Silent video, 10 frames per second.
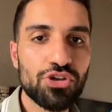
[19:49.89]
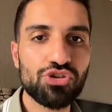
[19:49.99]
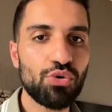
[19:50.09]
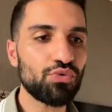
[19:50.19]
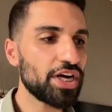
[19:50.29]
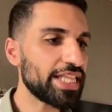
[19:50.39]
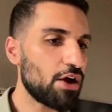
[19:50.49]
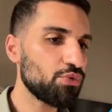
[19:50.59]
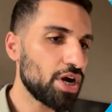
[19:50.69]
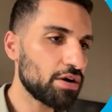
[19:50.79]
So right now
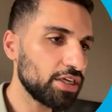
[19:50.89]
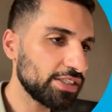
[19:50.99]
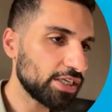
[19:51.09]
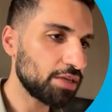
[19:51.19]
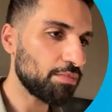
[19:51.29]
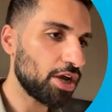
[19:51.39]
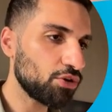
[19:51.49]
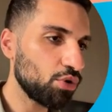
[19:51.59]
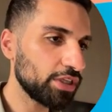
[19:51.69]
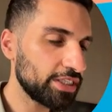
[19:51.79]
we are inside my
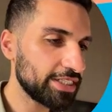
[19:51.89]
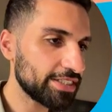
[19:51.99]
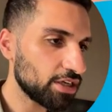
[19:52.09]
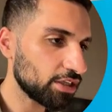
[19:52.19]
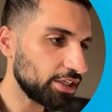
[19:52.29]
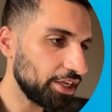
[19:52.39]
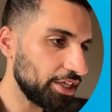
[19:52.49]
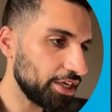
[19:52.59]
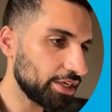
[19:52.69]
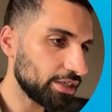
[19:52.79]
Golden Dental
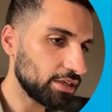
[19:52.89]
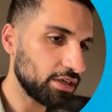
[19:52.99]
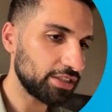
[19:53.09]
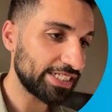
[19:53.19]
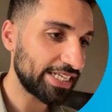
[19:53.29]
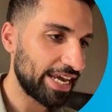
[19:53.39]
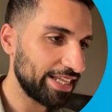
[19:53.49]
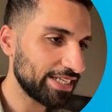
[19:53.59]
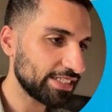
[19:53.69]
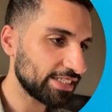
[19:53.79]
Clinic, the second
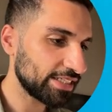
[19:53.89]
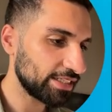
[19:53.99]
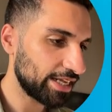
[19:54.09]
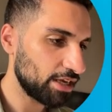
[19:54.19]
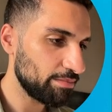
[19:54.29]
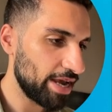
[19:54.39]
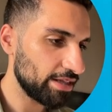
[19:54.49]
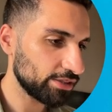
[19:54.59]
assistant that I made.